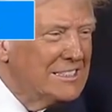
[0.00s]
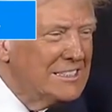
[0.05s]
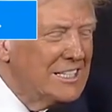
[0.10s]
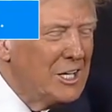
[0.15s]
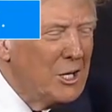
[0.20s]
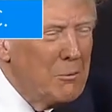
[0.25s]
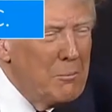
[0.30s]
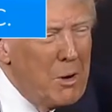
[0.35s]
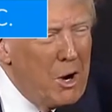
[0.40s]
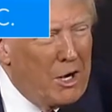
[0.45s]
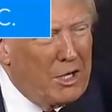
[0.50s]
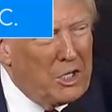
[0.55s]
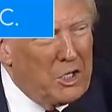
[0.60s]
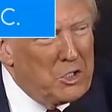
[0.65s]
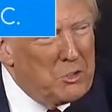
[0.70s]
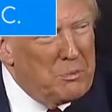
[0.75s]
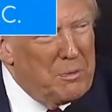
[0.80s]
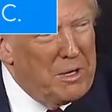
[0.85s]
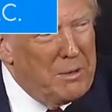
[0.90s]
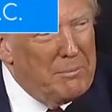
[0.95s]

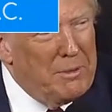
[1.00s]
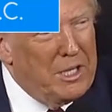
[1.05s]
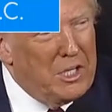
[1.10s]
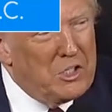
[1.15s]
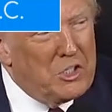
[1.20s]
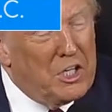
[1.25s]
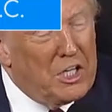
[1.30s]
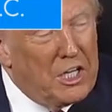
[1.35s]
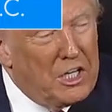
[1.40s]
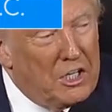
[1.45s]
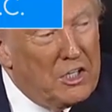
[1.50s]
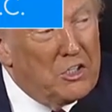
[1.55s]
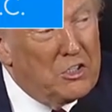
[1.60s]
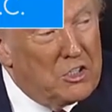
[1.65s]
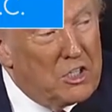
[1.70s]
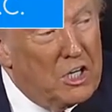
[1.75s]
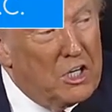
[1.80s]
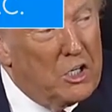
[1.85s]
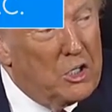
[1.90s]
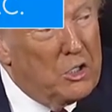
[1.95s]
Marco's been amazing, and he's
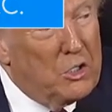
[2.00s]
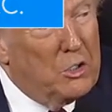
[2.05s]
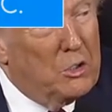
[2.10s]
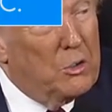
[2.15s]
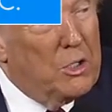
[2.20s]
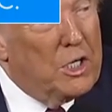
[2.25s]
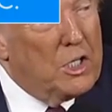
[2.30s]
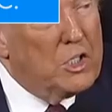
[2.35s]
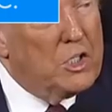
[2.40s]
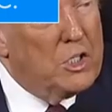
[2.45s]
going to do a great